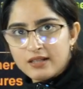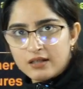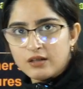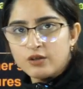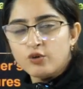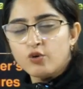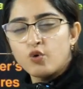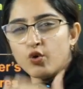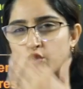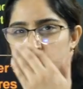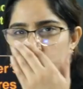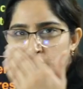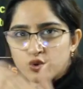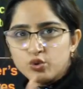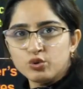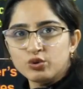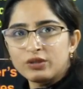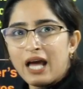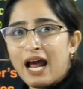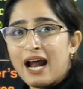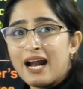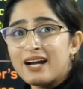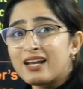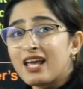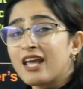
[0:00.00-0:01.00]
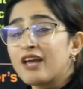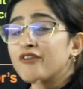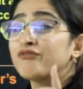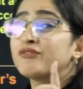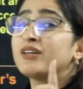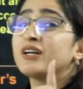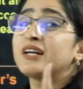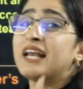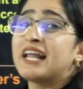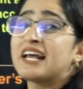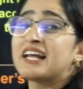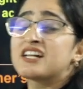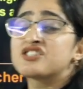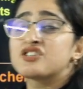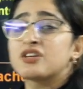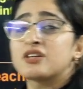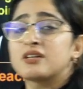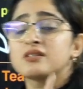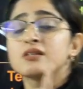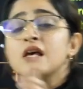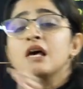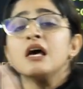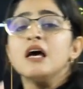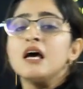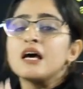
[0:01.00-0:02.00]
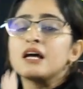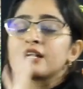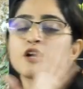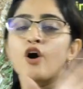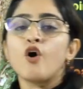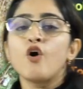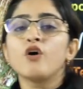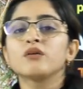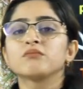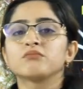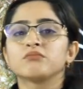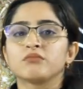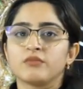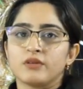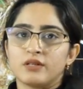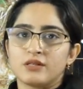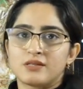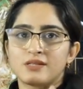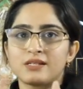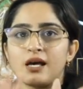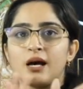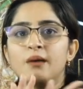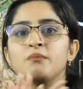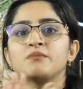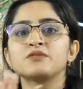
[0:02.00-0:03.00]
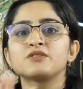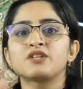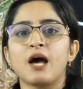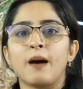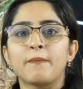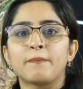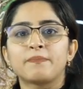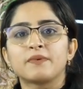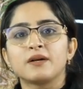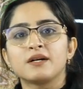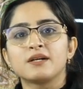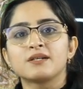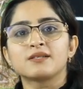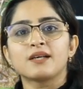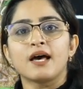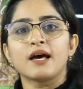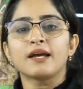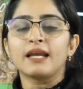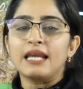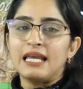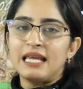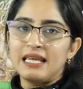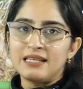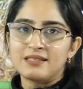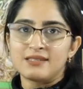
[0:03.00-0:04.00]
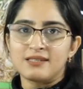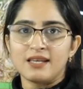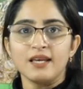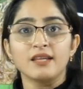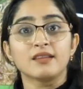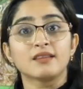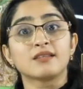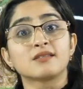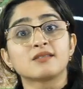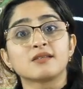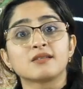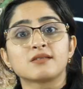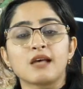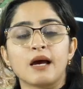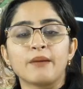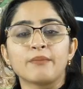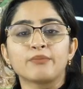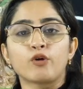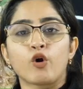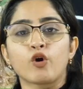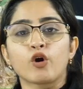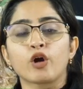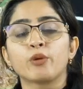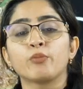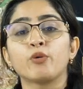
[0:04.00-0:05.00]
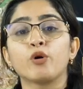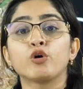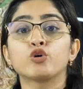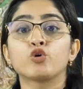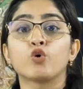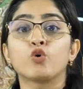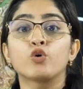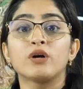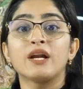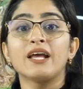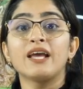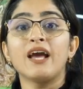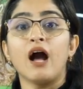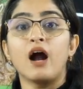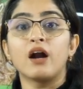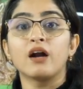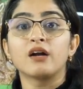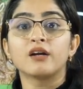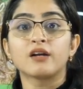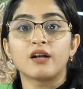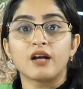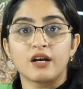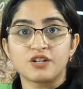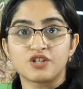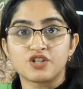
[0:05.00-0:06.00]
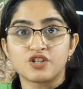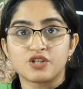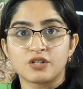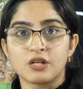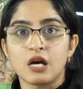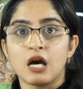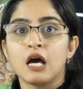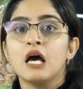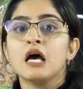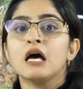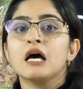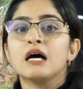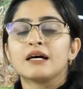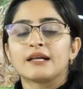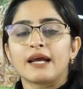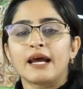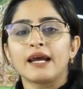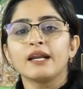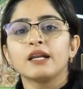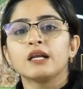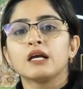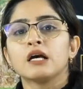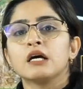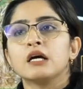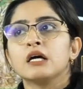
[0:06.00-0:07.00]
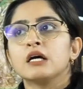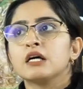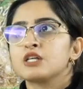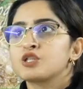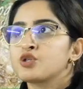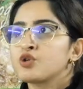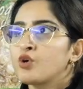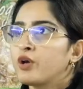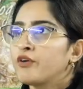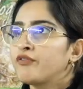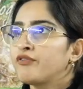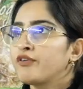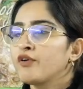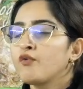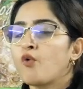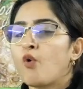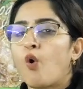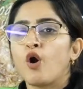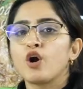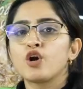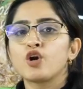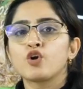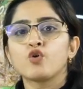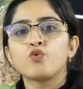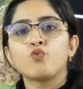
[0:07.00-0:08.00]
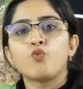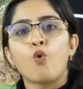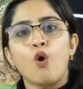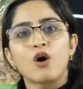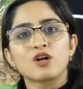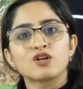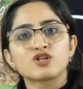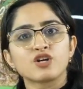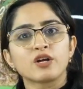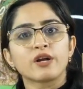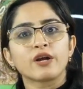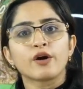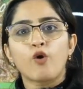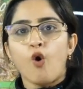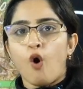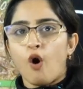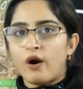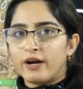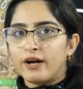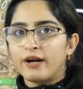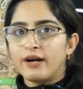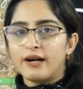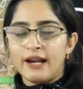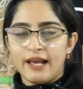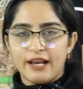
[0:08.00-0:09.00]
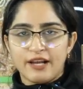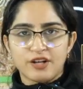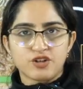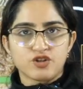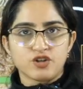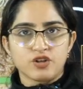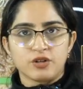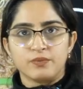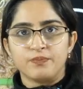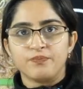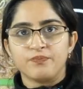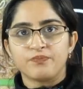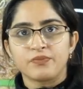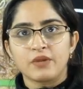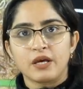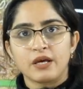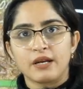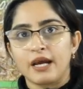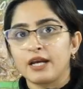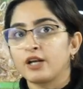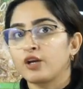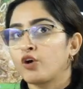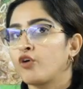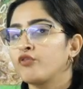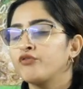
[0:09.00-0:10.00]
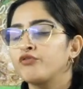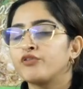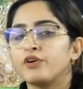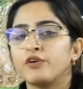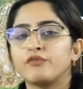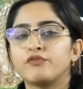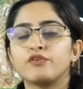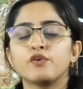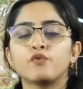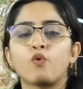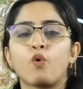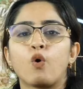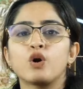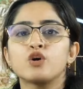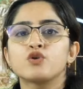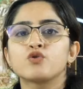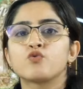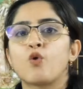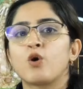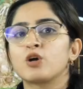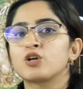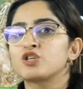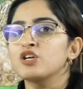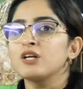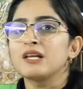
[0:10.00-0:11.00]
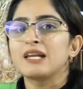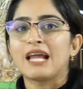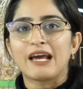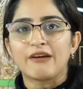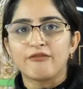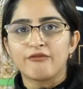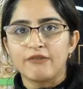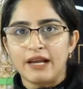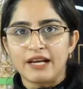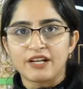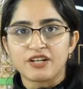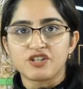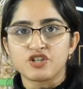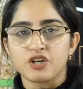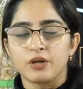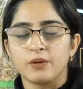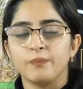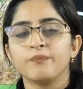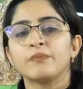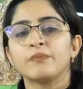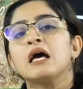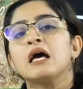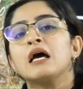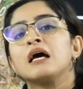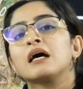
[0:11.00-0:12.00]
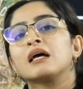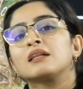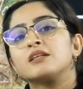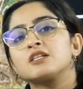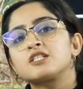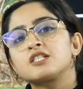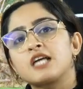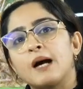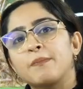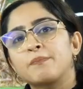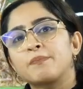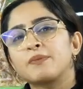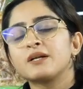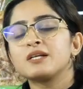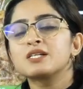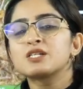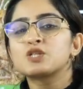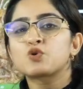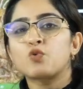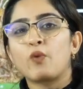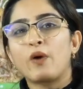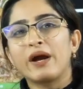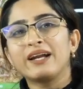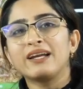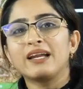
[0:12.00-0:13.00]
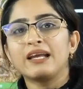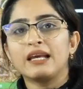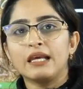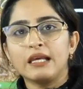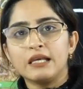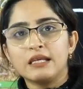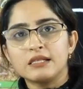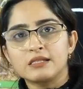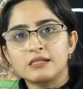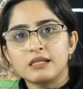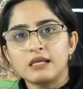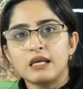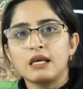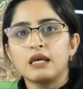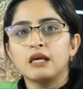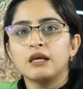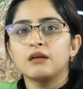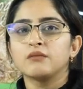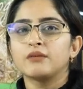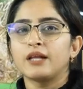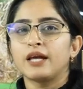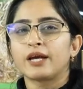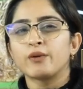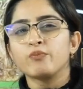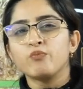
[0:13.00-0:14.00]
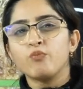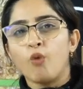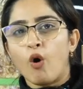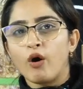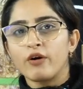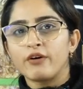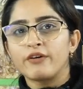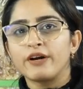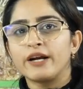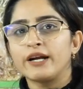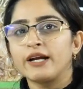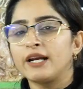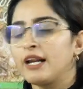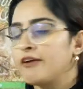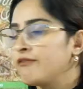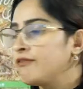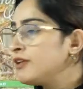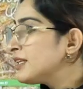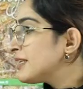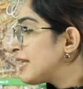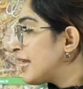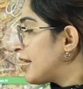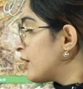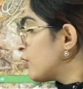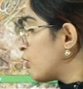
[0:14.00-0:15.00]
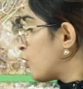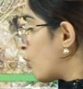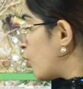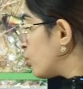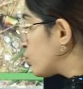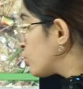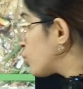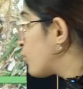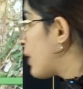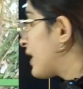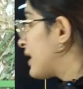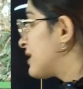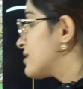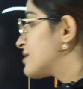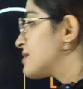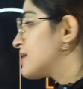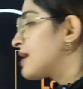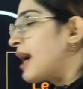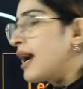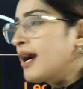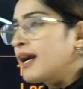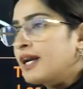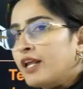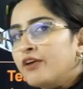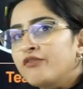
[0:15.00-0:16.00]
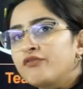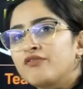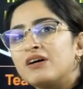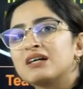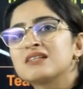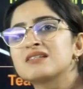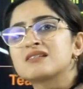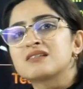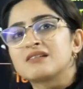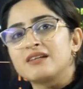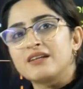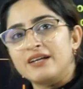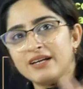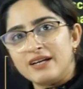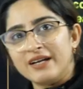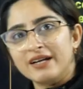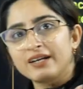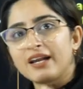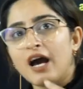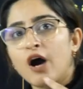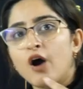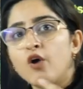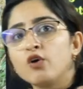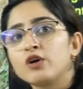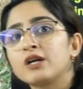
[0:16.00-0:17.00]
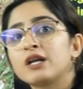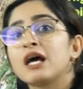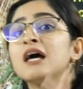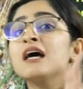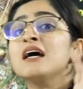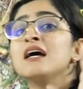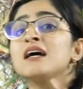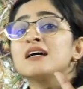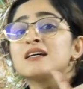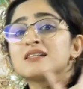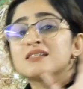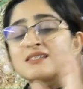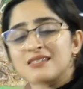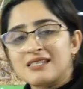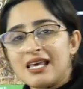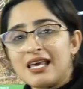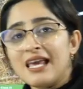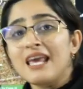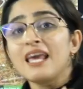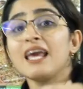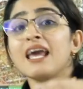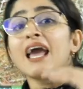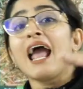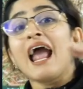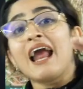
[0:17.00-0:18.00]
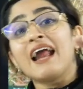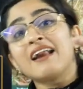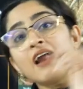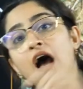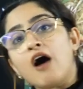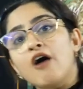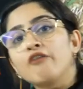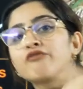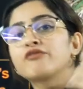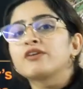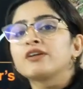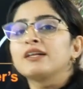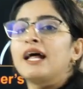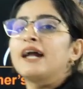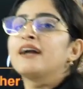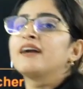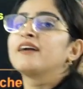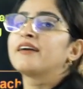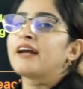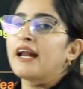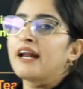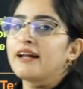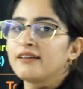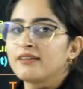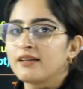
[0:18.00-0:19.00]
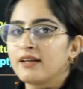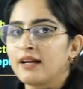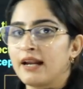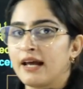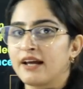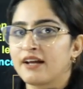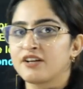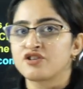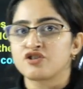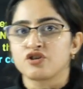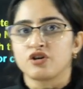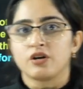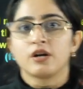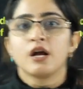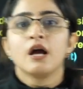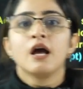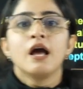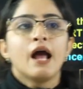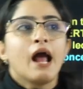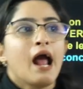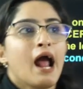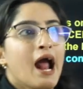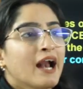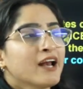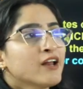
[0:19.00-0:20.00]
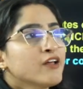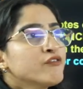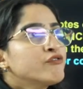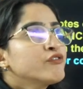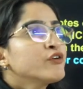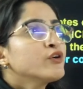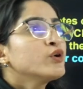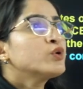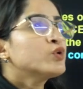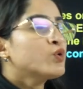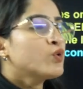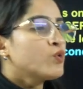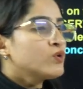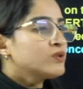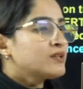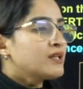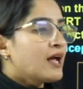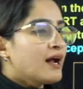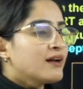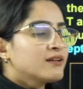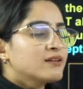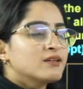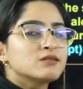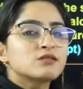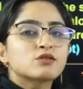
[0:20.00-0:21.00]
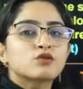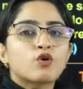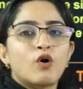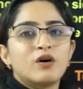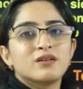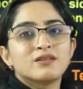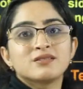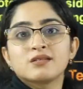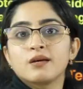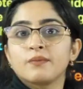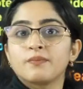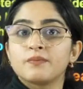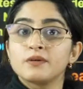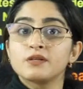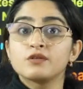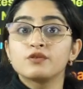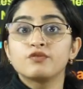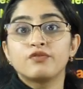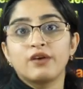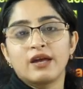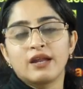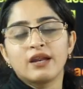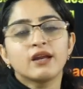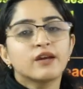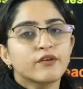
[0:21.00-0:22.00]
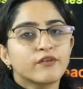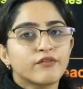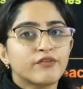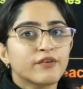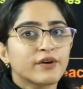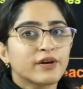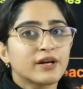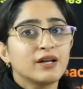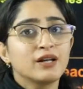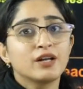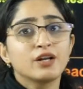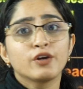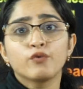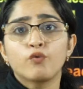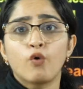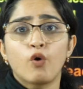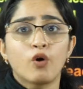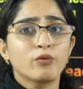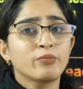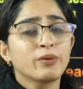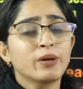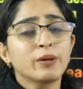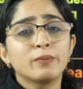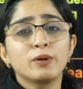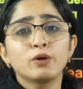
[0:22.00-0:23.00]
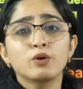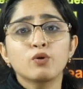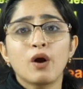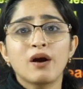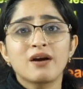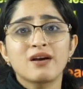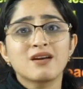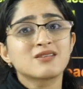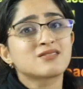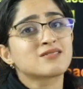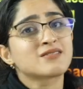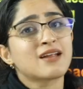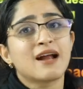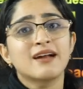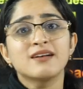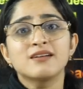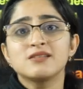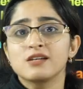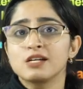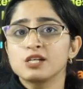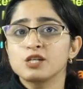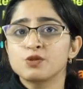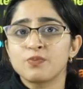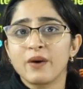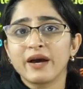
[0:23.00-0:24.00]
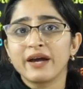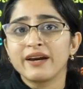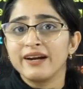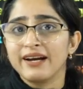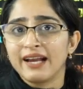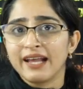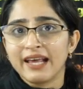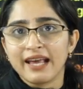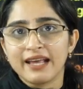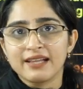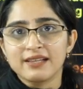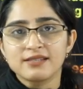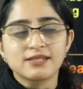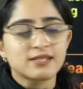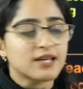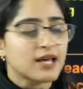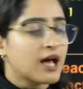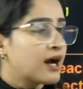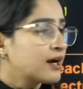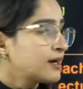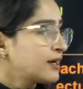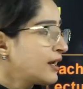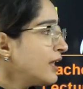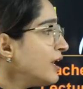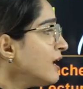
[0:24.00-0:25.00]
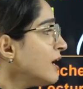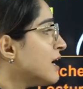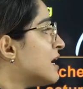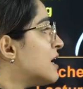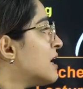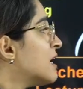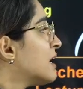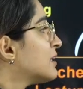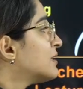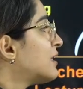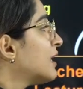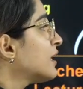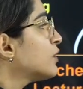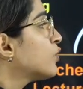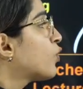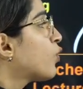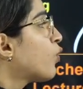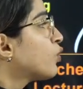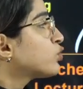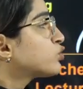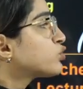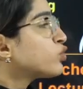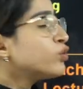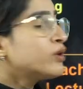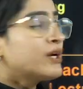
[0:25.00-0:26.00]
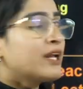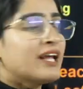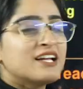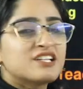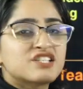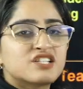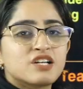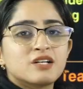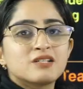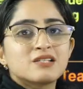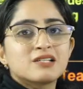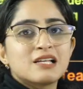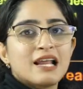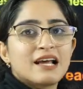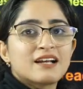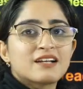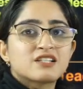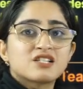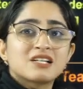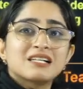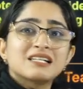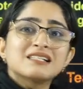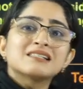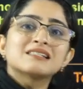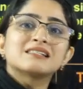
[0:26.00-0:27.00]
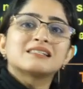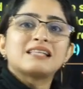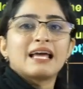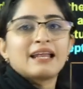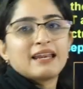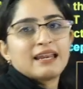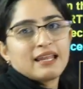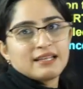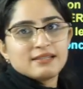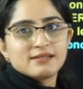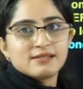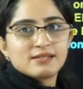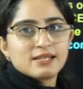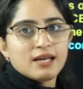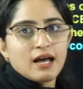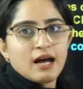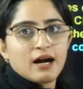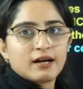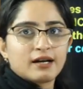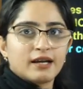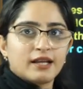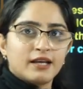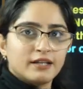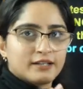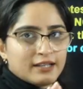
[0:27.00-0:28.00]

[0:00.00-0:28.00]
Go through that. If the lectures, now some chapters are easy. This is, I'm talking about totally untouched, right? So if you want to watch a recorded lecture, right, or if you want to watch a live lecture, the chapter is quite easy, like moderate level, then go through NCERT first, read it out, see, and after that attend the lecture. And if you know that this concept is very difficult, you won't be able to understand just by reading NCERT, then go through teachers lectures, then NCERT.